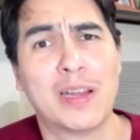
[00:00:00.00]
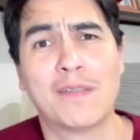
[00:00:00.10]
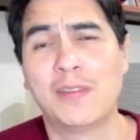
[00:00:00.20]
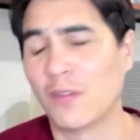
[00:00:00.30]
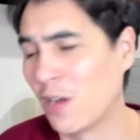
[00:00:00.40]
but I
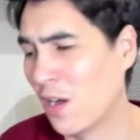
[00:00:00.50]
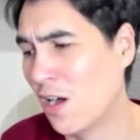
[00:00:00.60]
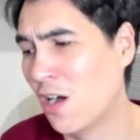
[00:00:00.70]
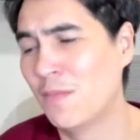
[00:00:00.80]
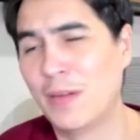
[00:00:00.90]
feel
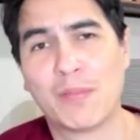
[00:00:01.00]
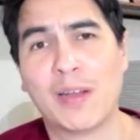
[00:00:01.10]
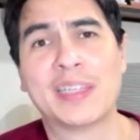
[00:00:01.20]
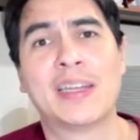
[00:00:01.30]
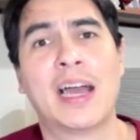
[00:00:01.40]
calm and
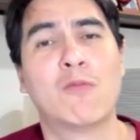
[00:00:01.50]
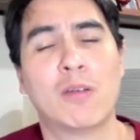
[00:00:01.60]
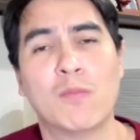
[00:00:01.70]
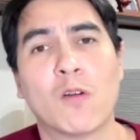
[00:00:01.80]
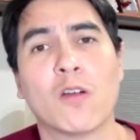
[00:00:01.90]
present. I
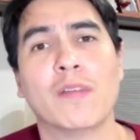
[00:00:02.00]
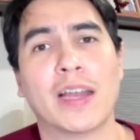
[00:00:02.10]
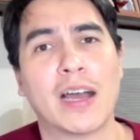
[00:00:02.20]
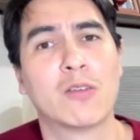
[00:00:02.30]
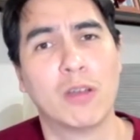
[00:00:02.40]
want more of
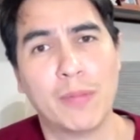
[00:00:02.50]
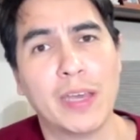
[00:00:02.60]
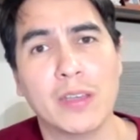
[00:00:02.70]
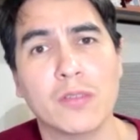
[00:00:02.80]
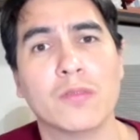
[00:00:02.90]
that. How do I
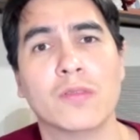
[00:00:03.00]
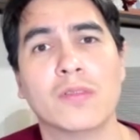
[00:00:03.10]
pay you?